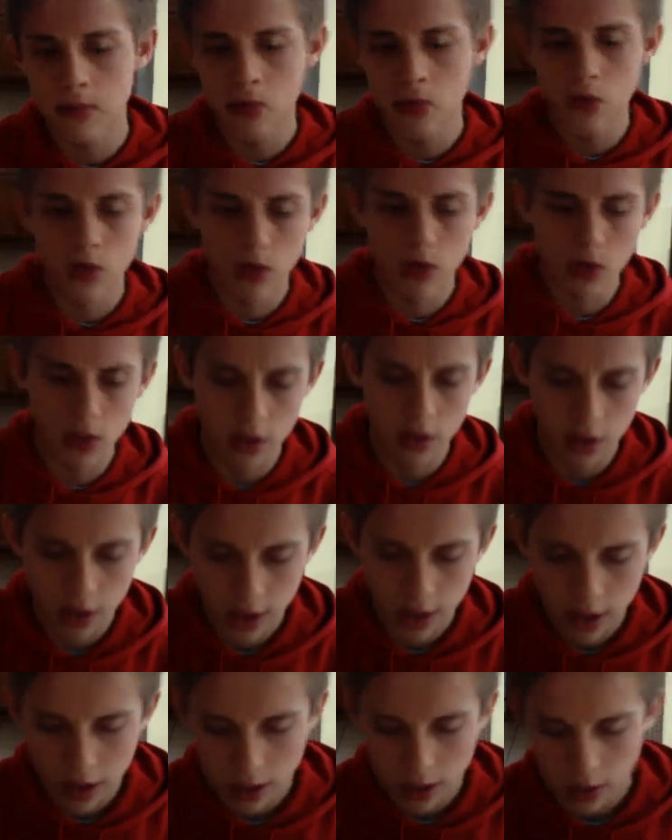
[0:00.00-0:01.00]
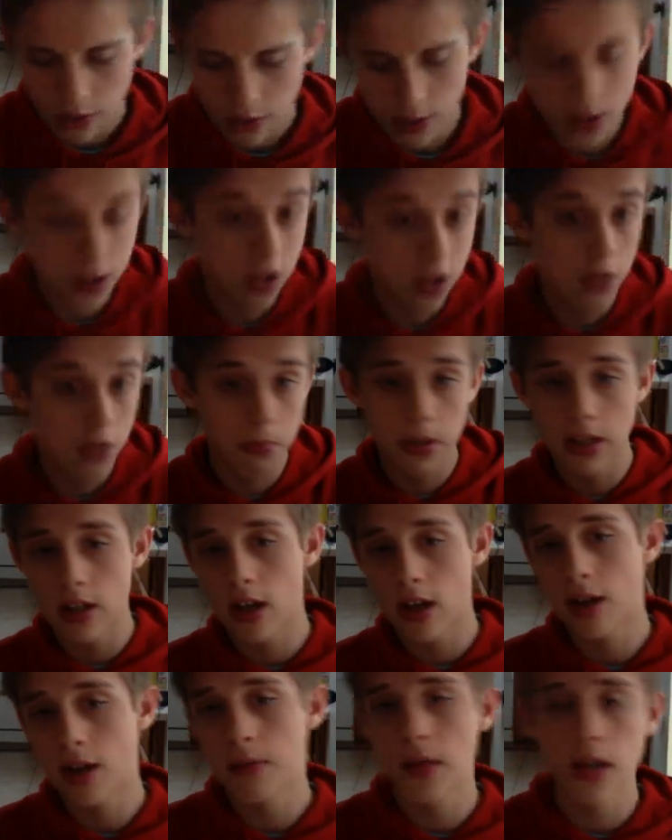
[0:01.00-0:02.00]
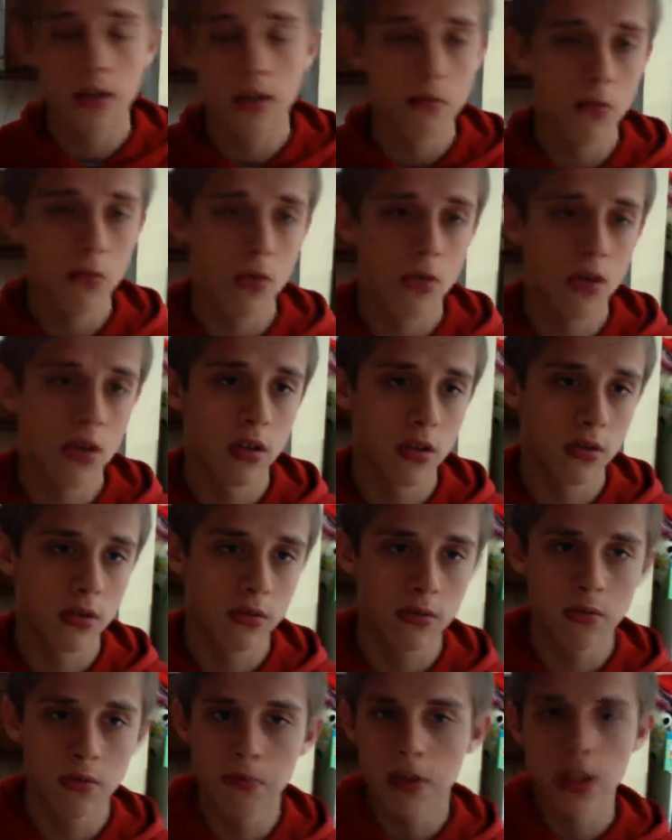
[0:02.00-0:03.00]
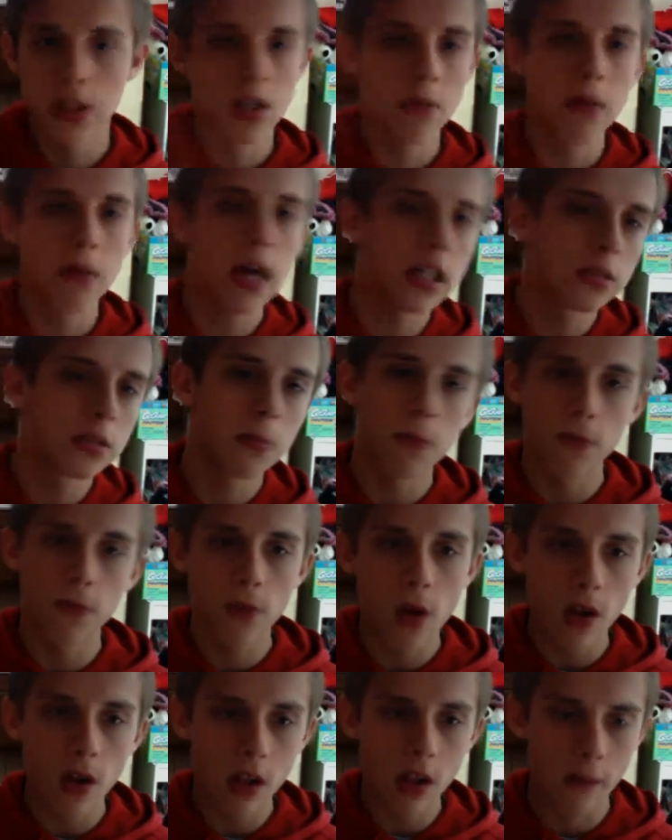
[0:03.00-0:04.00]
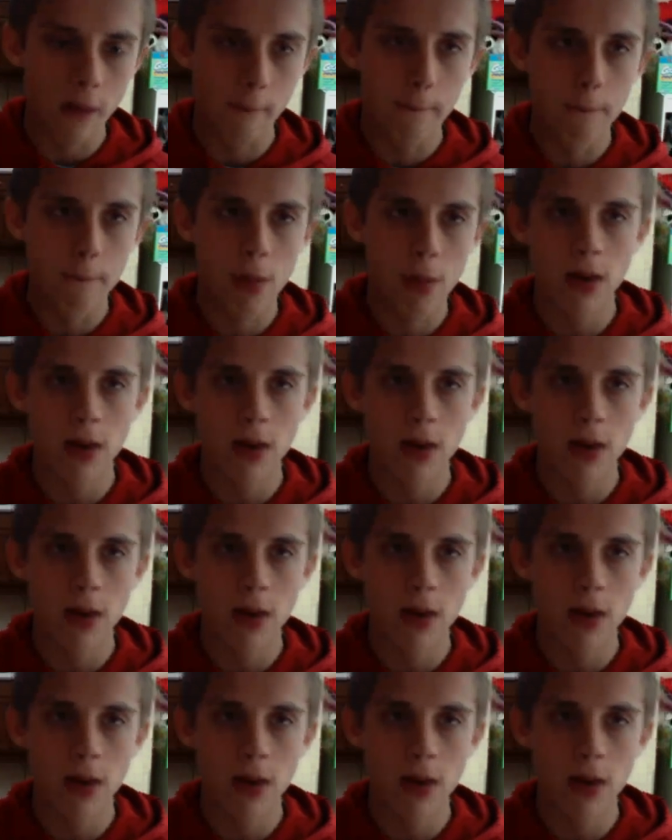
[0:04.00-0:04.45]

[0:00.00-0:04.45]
more, or this should be nominated more, Mission Impossible Fallout.